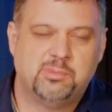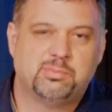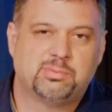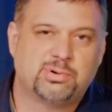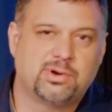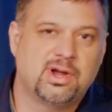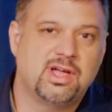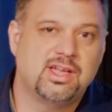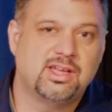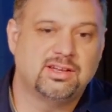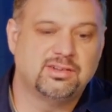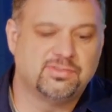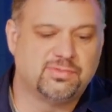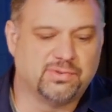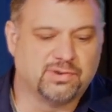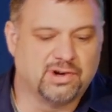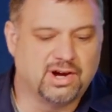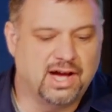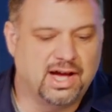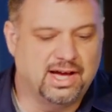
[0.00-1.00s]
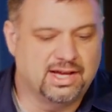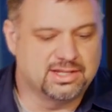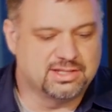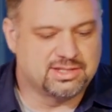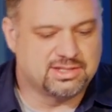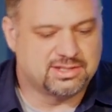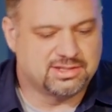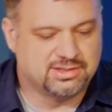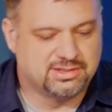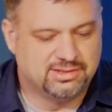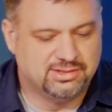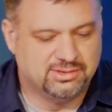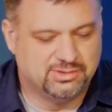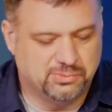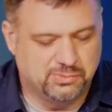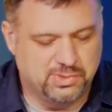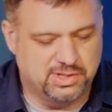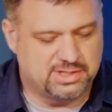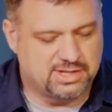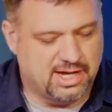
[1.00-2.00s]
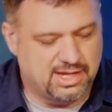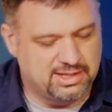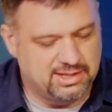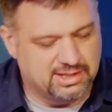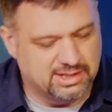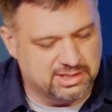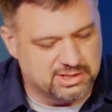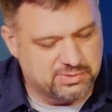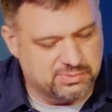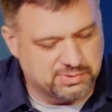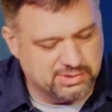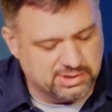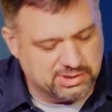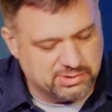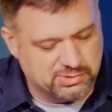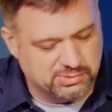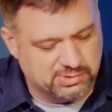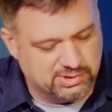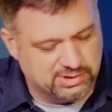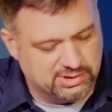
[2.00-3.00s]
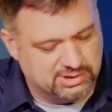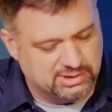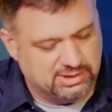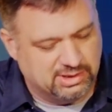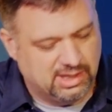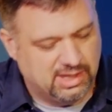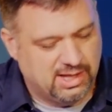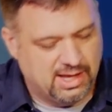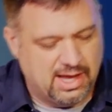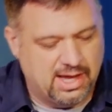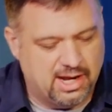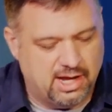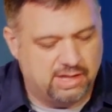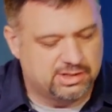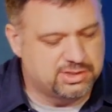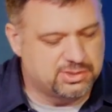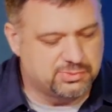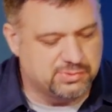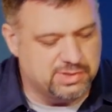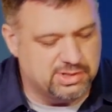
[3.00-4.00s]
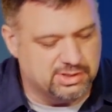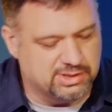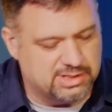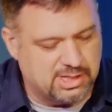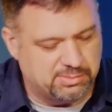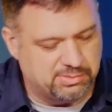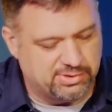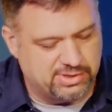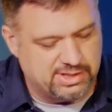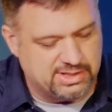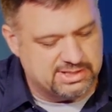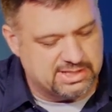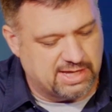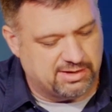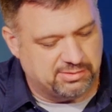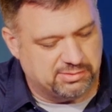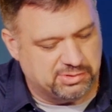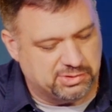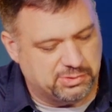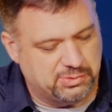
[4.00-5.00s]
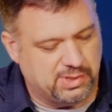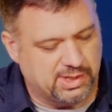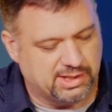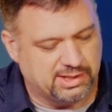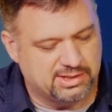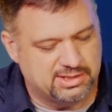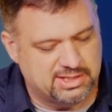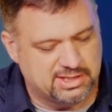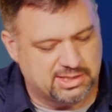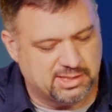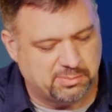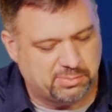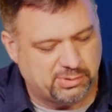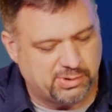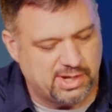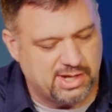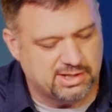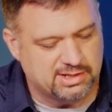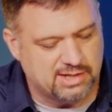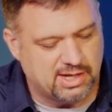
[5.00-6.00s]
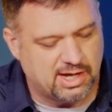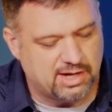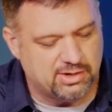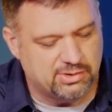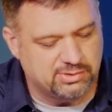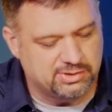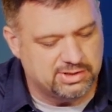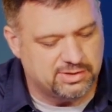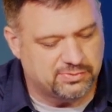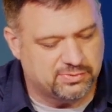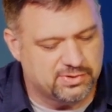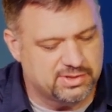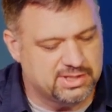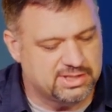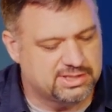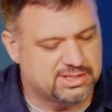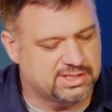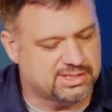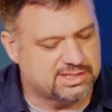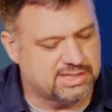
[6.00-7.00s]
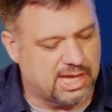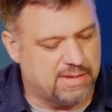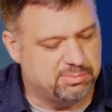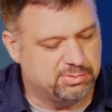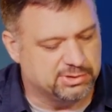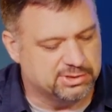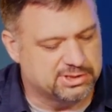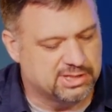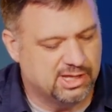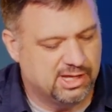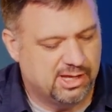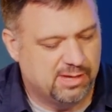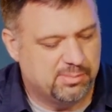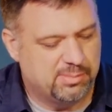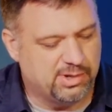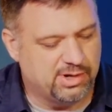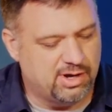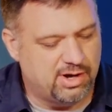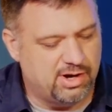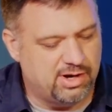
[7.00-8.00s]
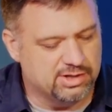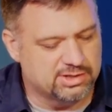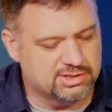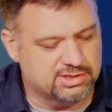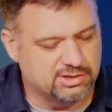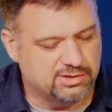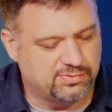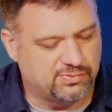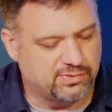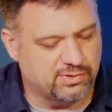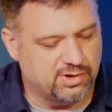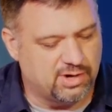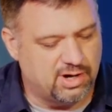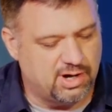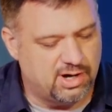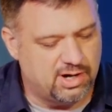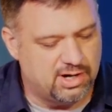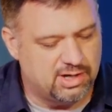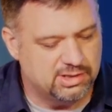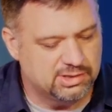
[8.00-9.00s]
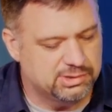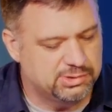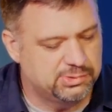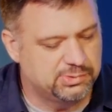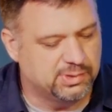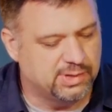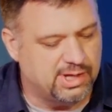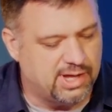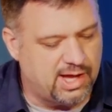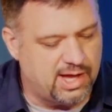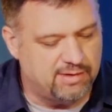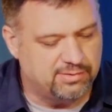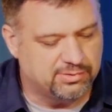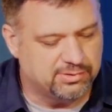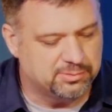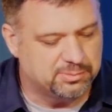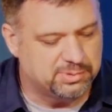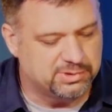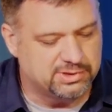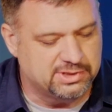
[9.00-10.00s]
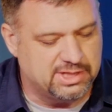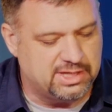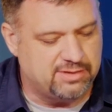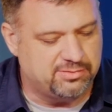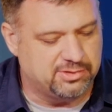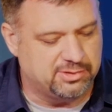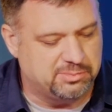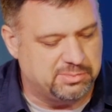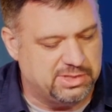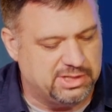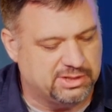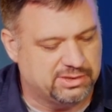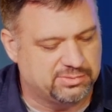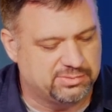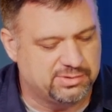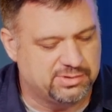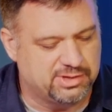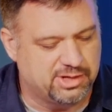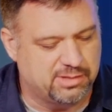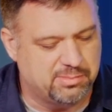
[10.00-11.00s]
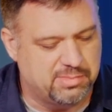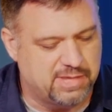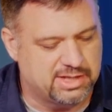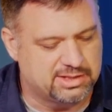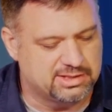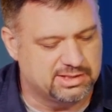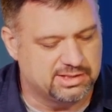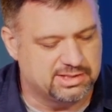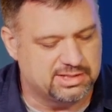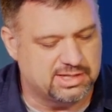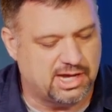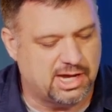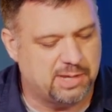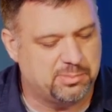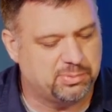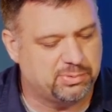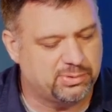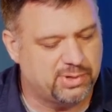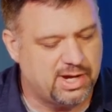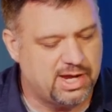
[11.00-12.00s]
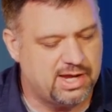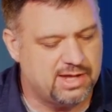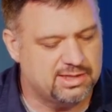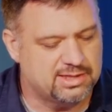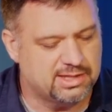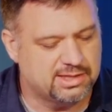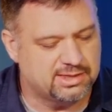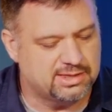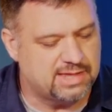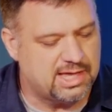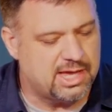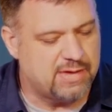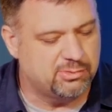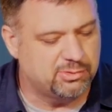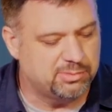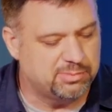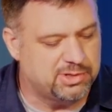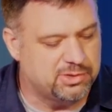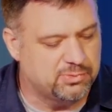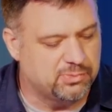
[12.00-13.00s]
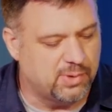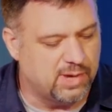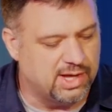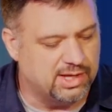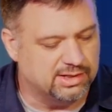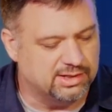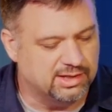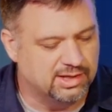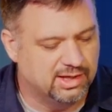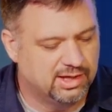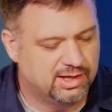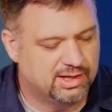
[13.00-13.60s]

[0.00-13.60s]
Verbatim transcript: praying for us, mm. which I think is really cool. And, and I'll just read you a couple things out of it real quick. He says, I'm praying not only for these disciples, but also for all who will ever believe in me through their message. I pray that they will be one,